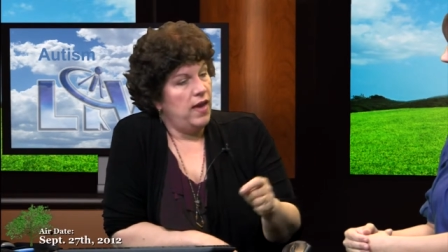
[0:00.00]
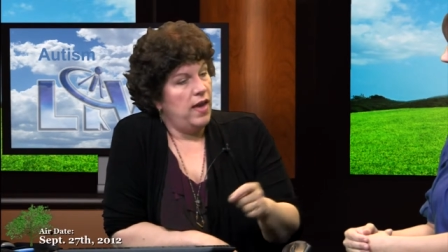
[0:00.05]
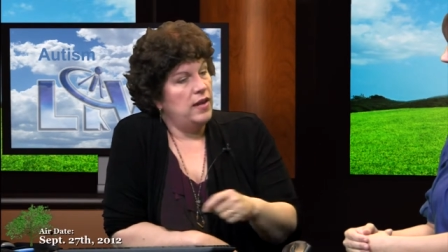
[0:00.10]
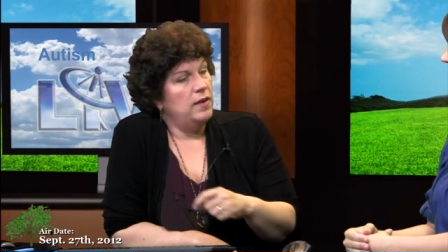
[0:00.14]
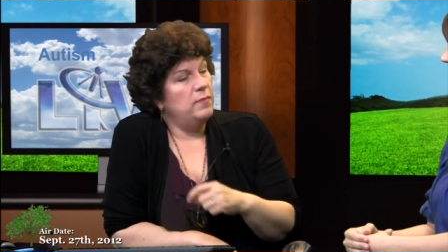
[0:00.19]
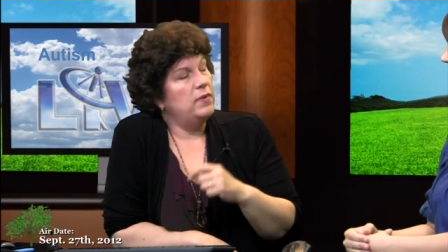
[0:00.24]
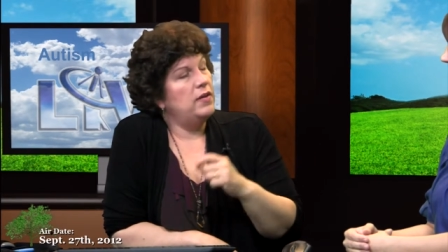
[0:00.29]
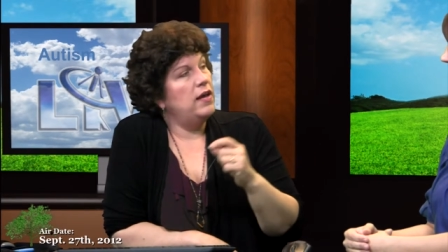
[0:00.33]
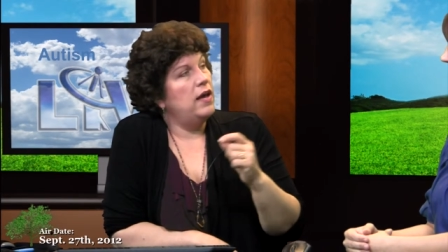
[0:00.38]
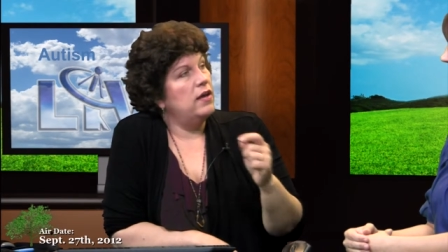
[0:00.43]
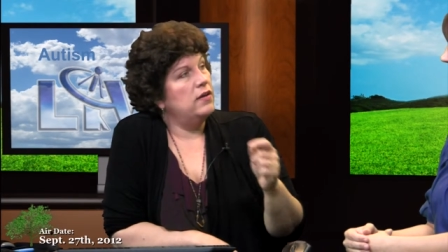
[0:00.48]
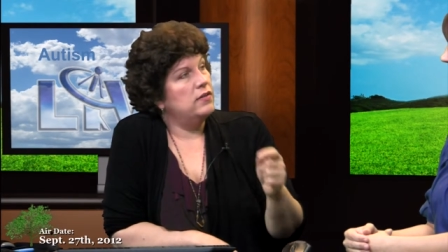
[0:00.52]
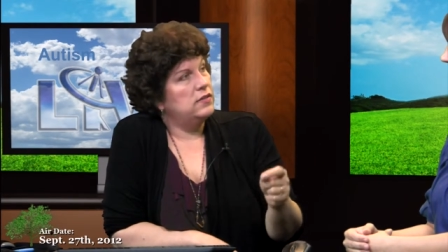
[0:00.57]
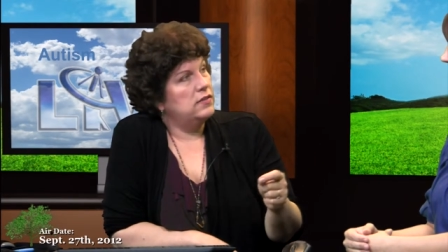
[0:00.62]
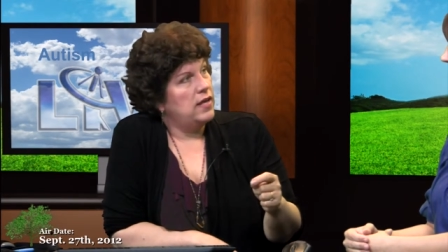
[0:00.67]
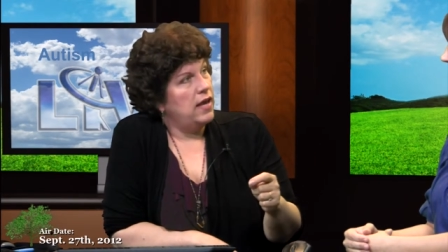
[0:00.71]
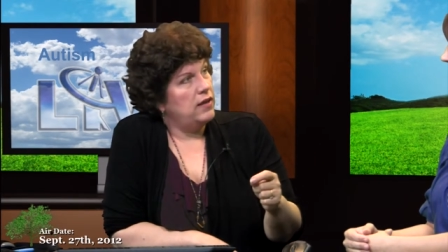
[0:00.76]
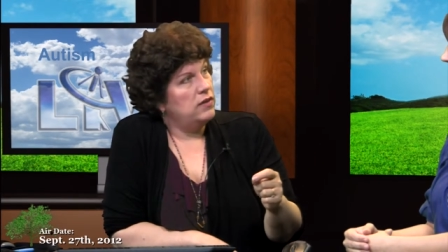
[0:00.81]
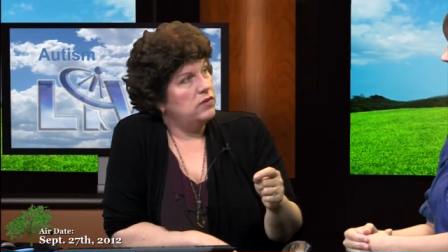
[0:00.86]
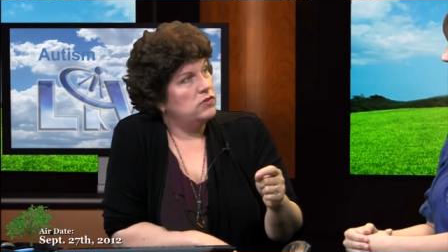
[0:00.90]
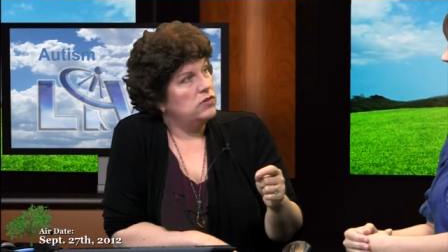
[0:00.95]
anybody else
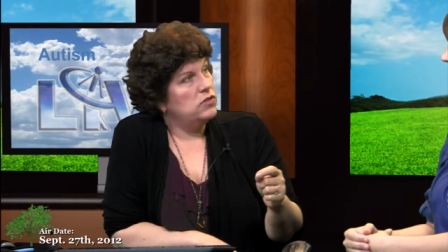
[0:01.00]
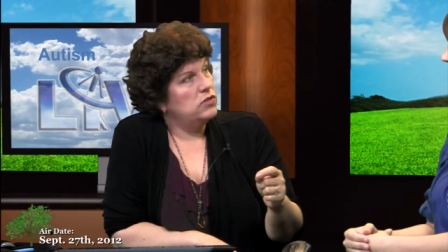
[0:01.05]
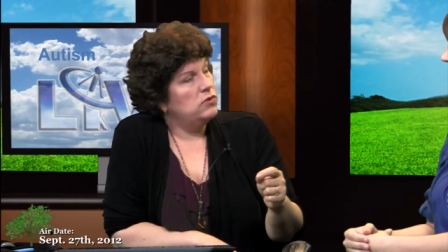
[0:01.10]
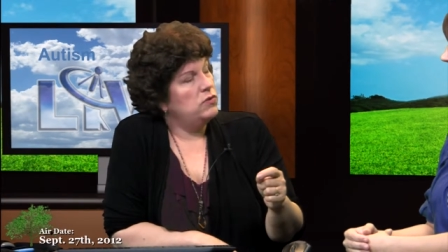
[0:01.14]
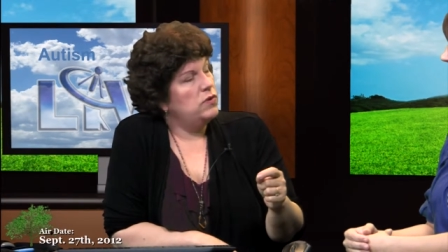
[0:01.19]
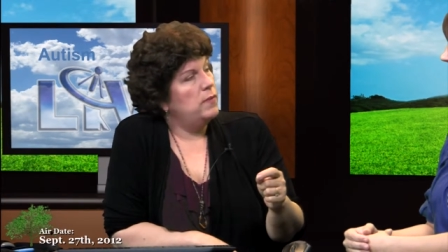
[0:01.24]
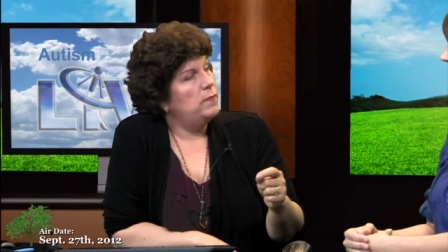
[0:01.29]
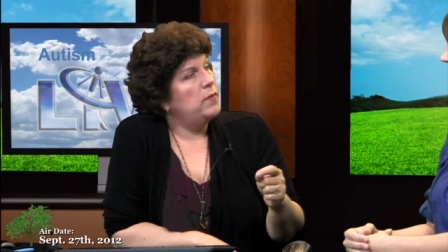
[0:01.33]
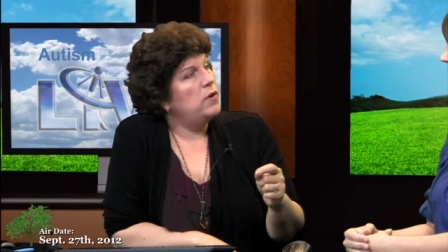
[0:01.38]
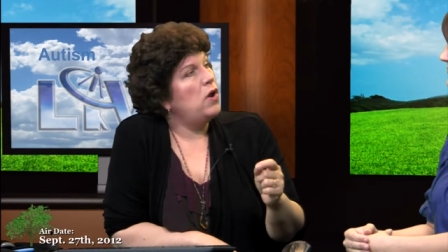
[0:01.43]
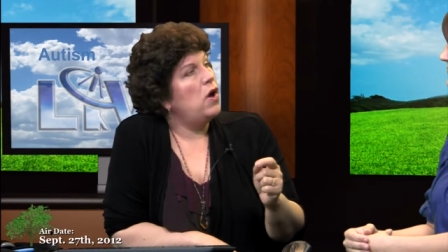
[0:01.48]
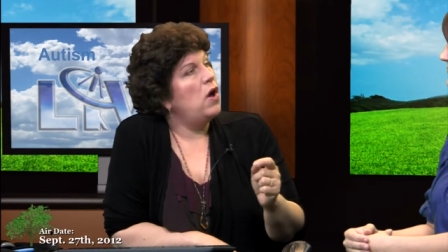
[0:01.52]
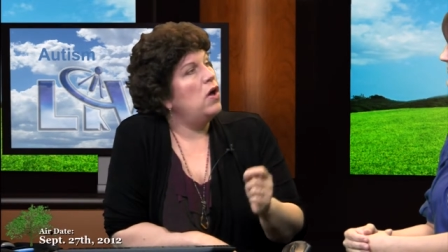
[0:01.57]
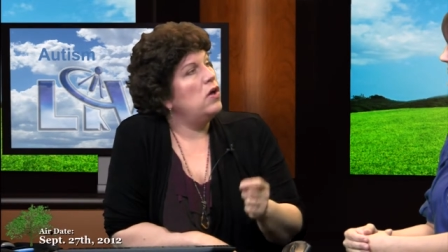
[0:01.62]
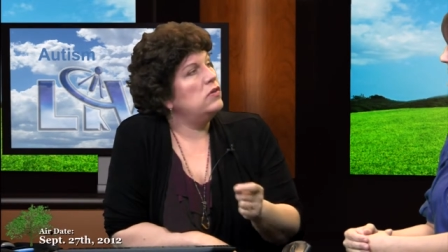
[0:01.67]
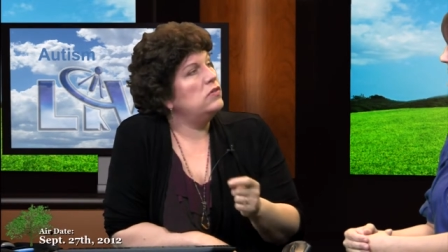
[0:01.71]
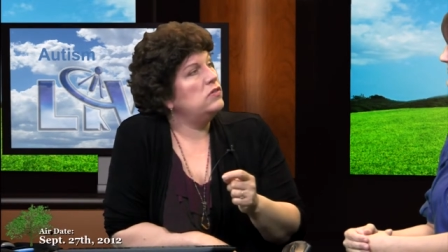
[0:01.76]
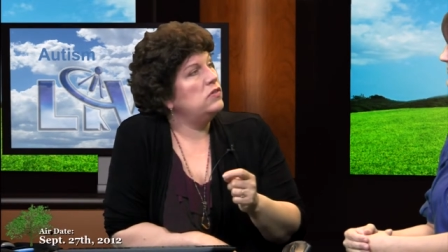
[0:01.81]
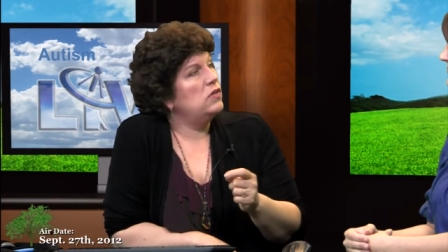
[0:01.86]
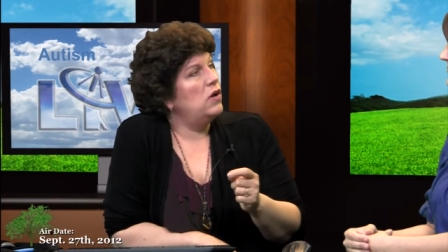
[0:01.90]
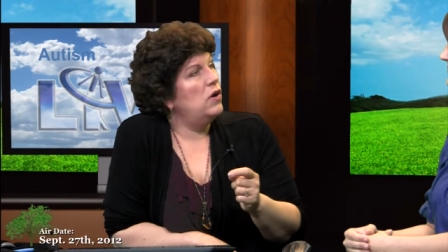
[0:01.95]
cycles through it, but
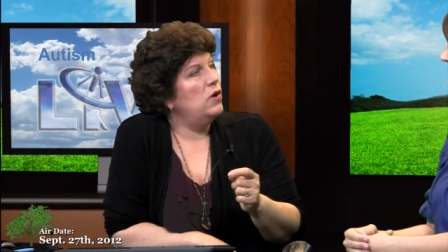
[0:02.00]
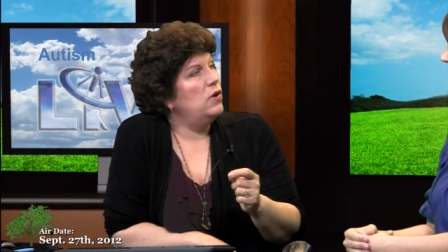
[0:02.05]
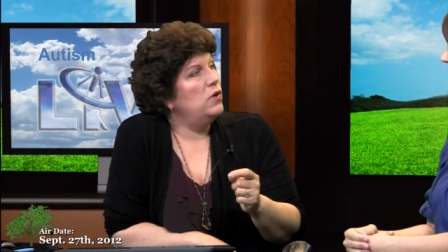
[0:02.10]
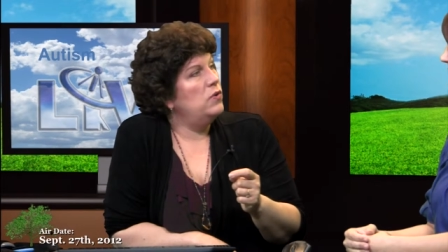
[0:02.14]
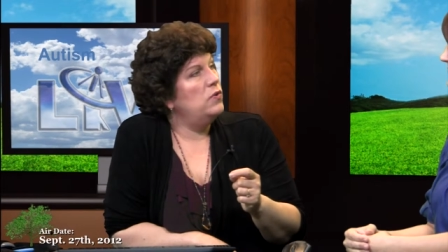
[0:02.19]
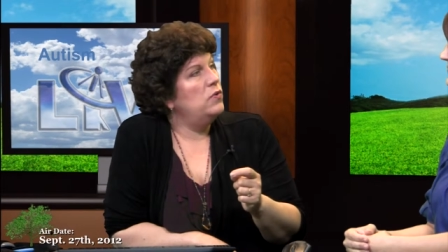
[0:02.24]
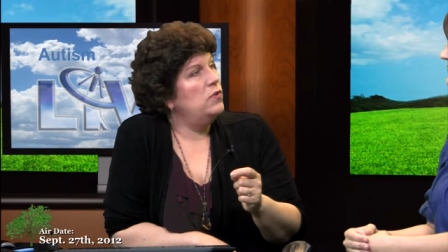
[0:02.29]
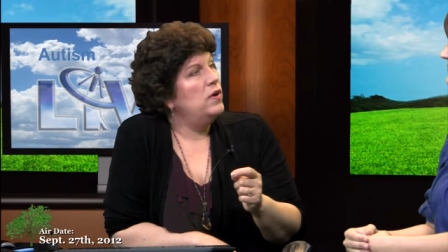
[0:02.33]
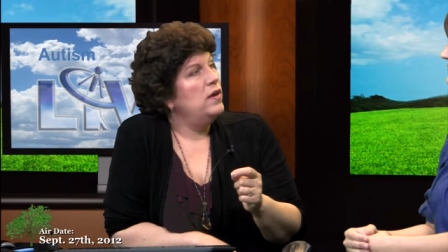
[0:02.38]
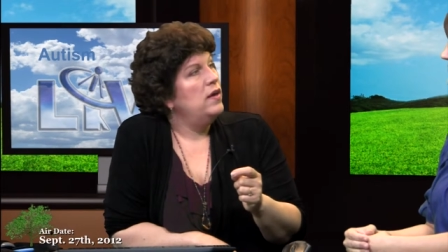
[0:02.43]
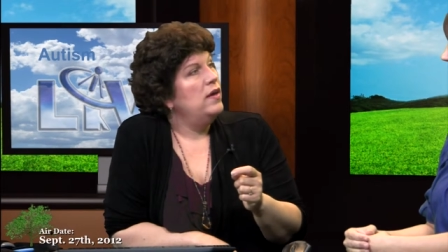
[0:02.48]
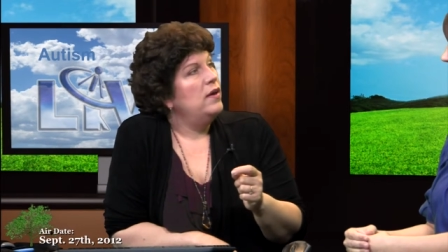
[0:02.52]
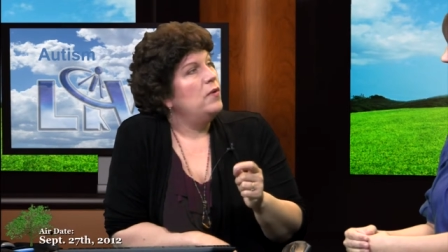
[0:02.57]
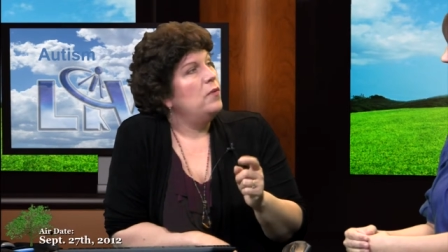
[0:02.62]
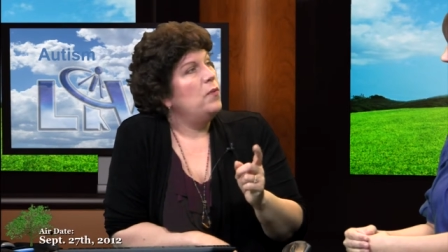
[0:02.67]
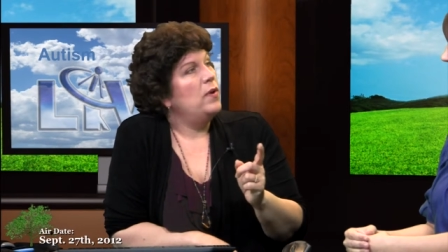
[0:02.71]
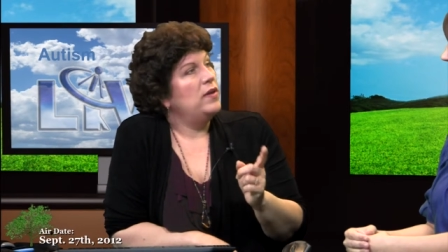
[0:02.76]
also mm-hmm.